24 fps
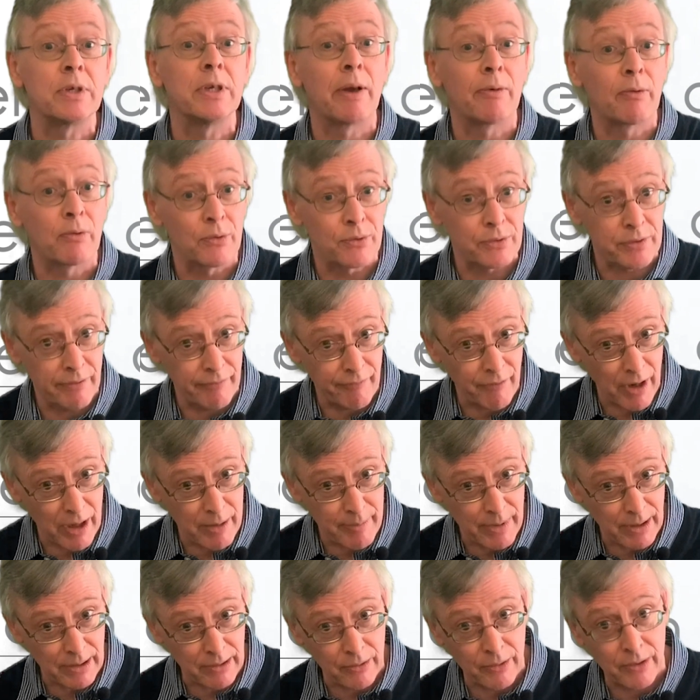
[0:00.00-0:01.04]
levels of
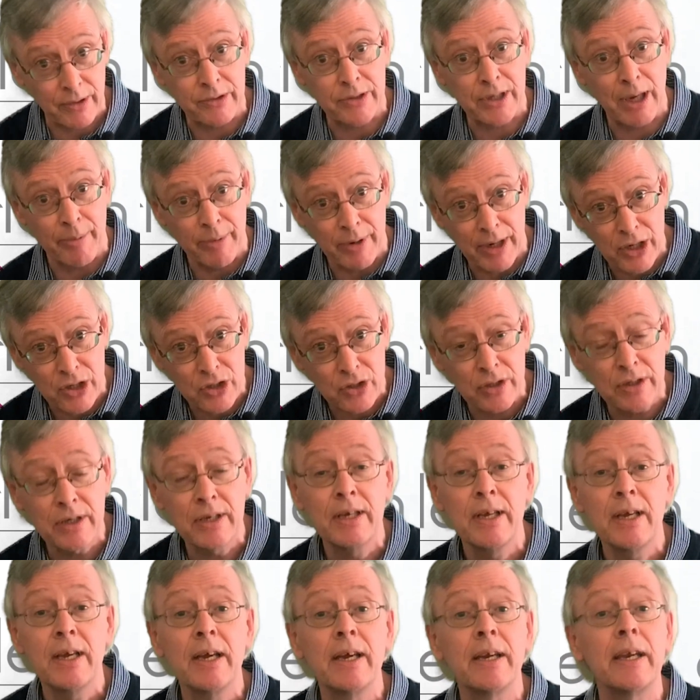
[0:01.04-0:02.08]
environmental contamination
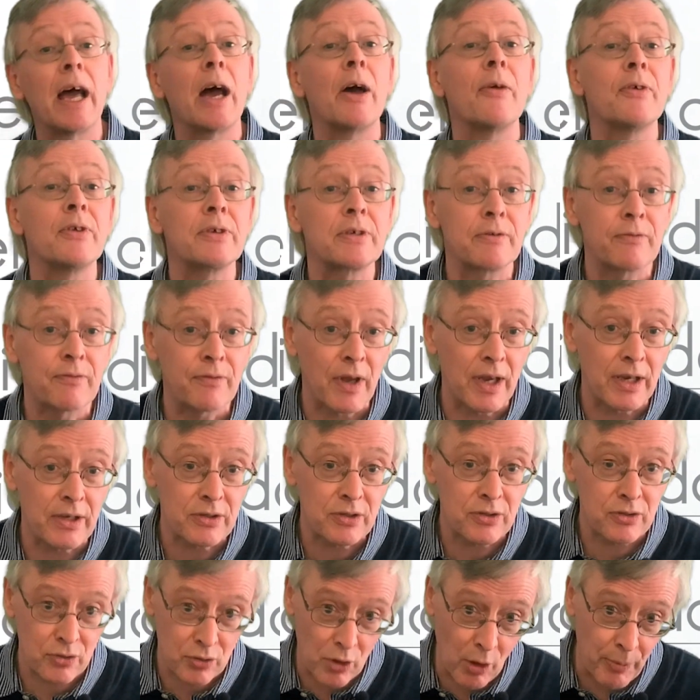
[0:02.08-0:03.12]
and how this
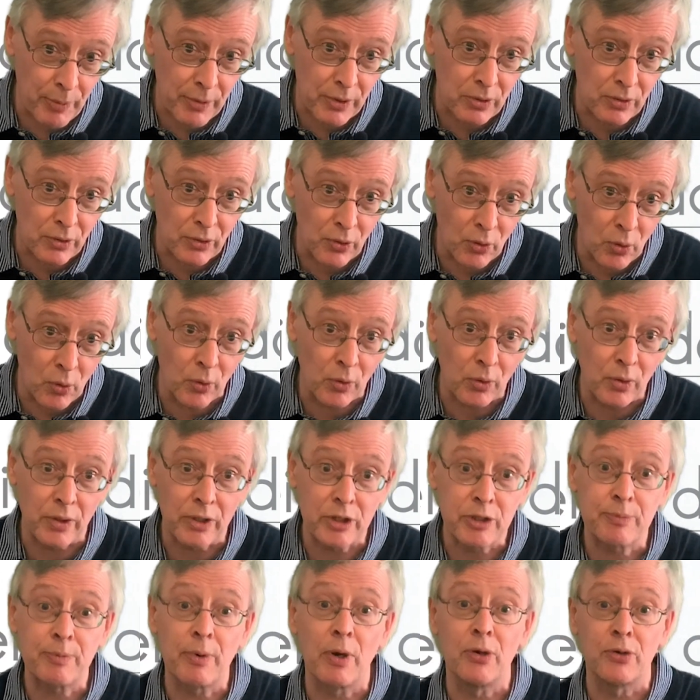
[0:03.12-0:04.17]
affects topical and oral
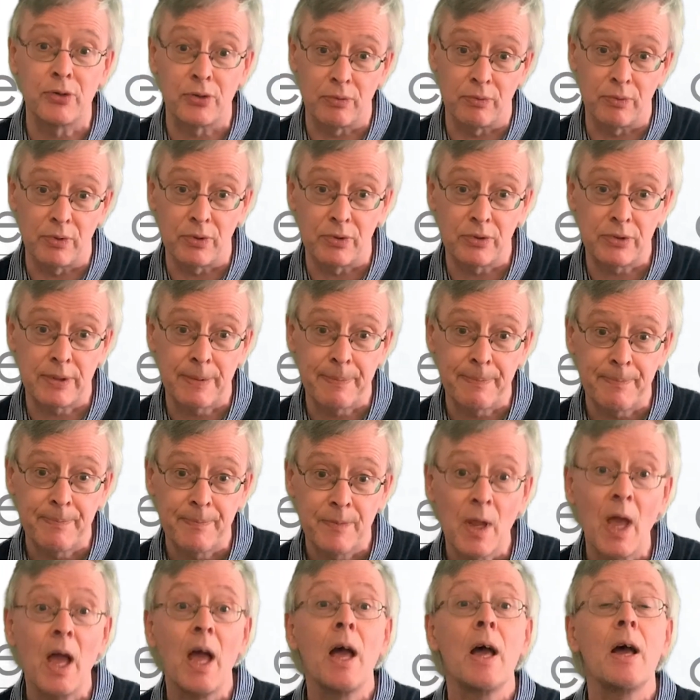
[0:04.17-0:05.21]
exposure routes.
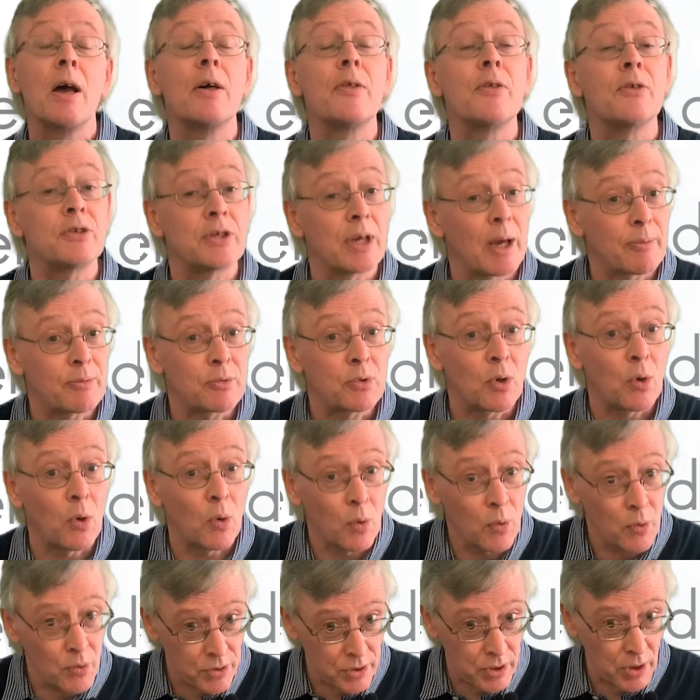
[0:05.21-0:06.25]
The chapter
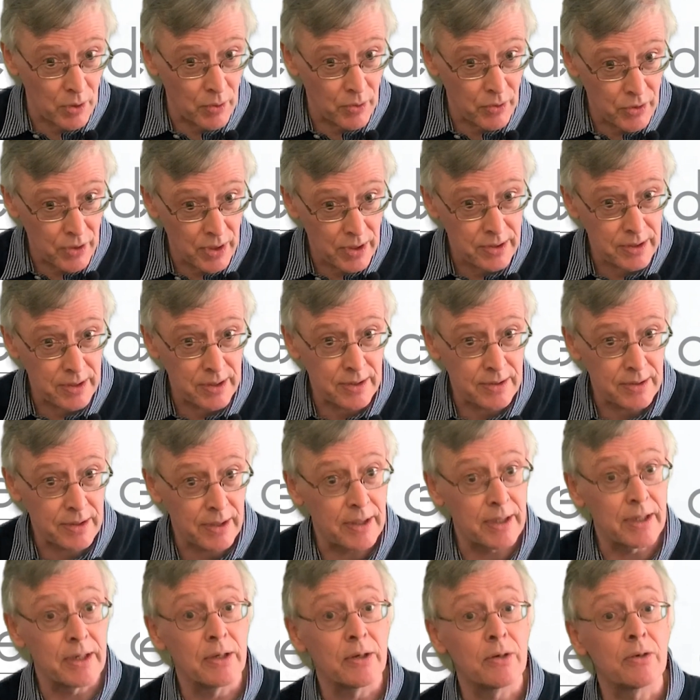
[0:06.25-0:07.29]
also addresses the
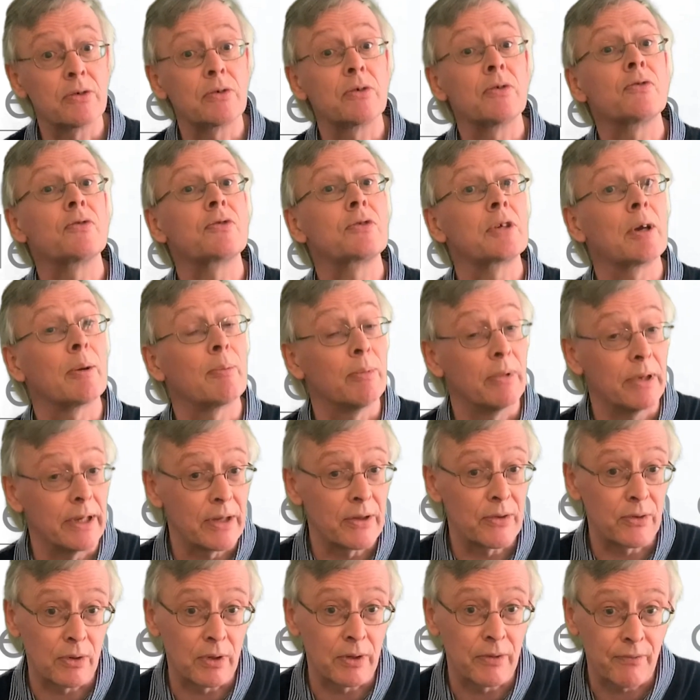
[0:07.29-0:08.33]
key issue of
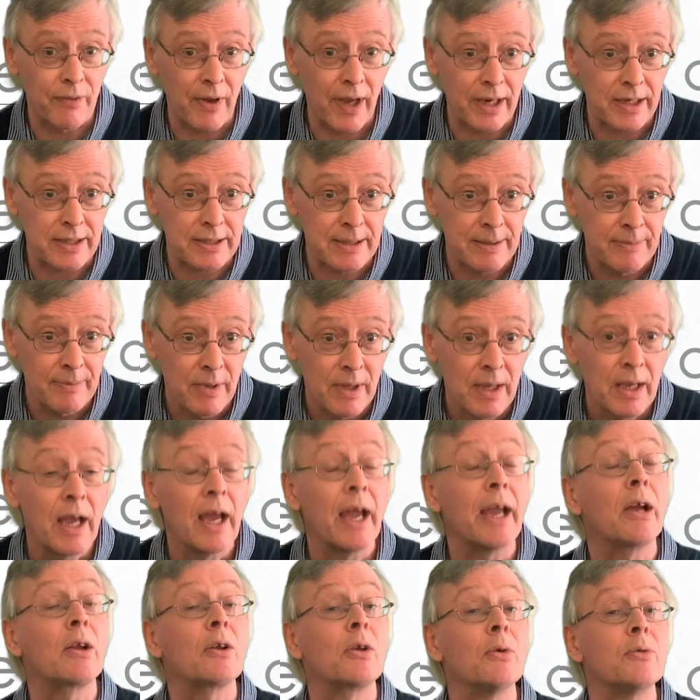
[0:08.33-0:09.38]
sublethal effects.
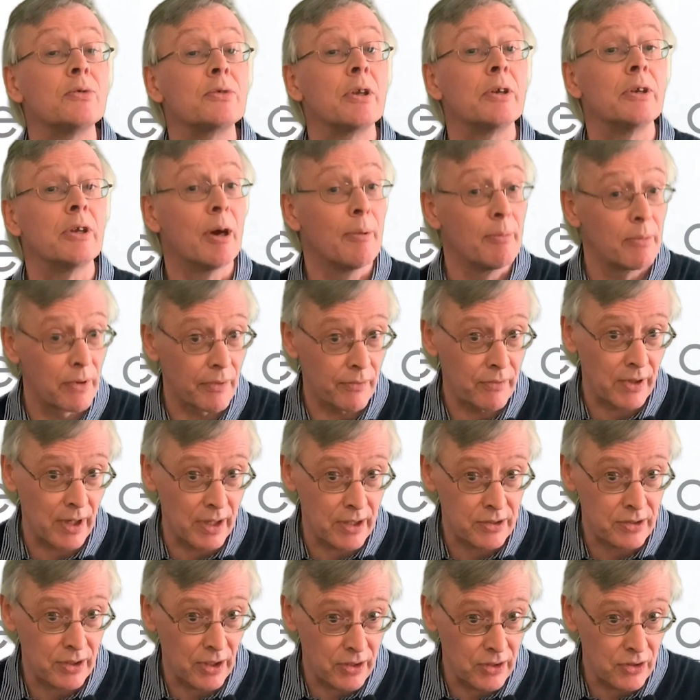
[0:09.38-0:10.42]
It includes a number of
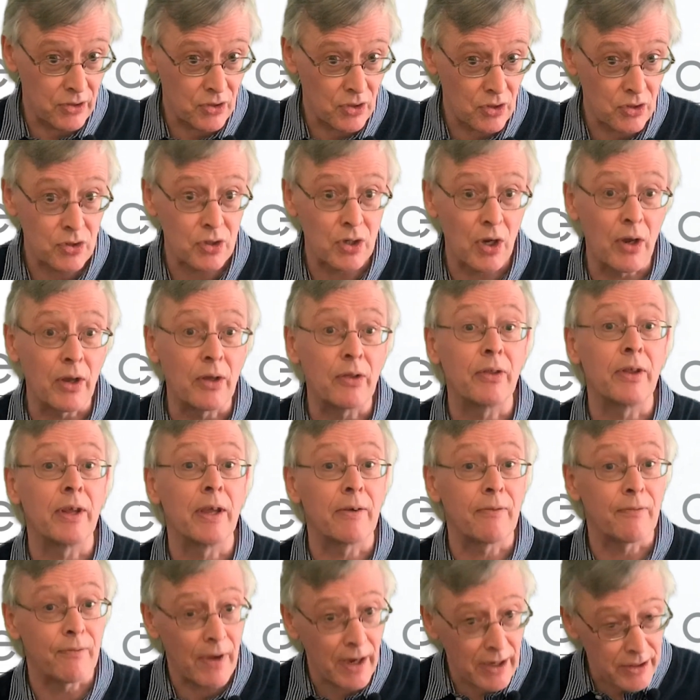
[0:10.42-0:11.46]
case studies showing the
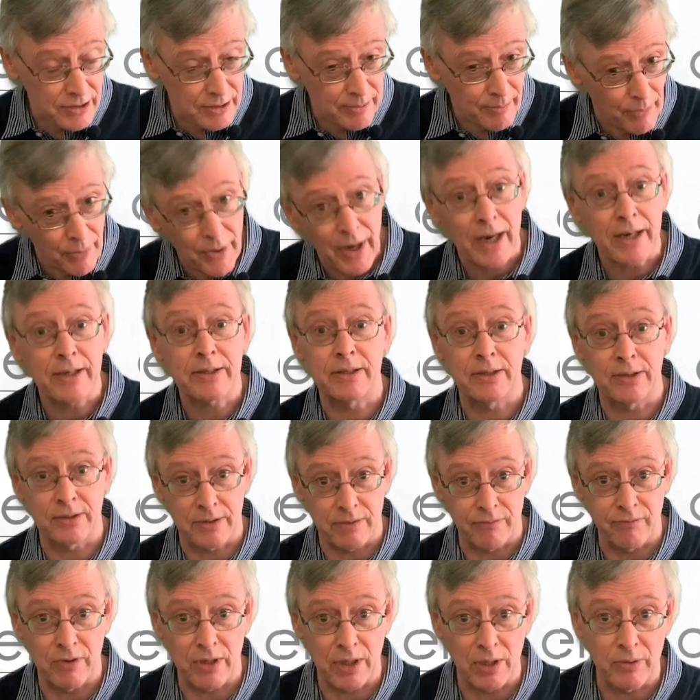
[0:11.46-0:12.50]
effects in practice
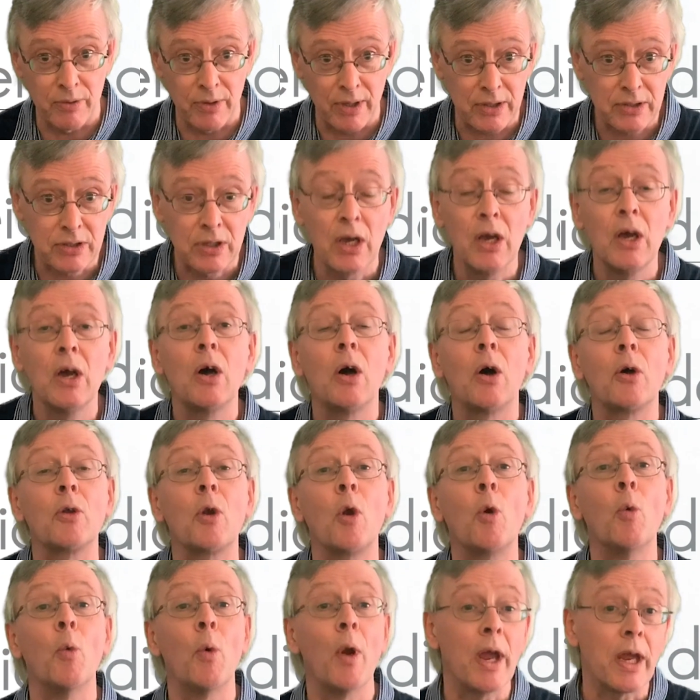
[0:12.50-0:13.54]
of neonics on a
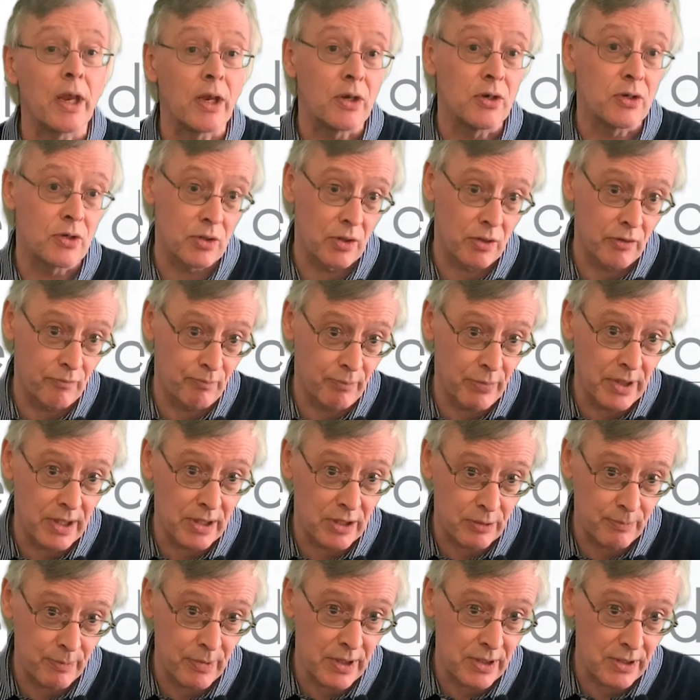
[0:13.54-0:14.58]
range of bee
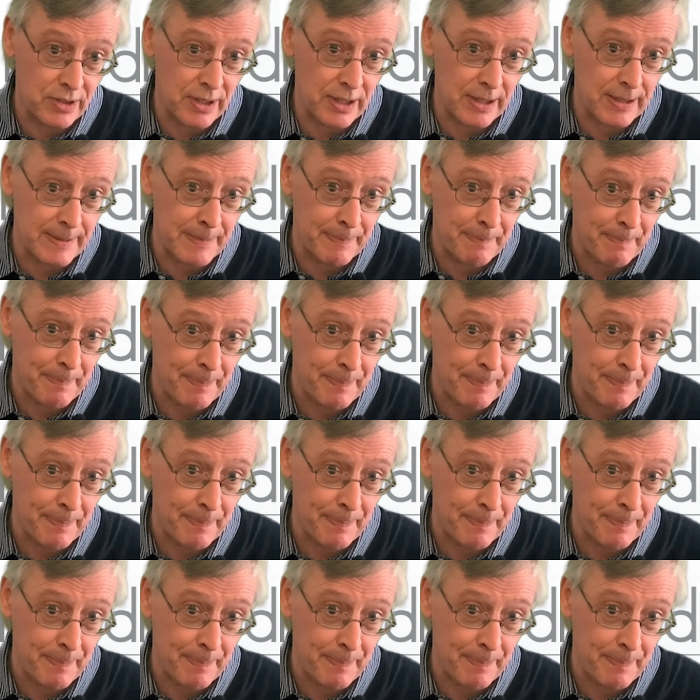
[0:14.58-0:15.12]
species.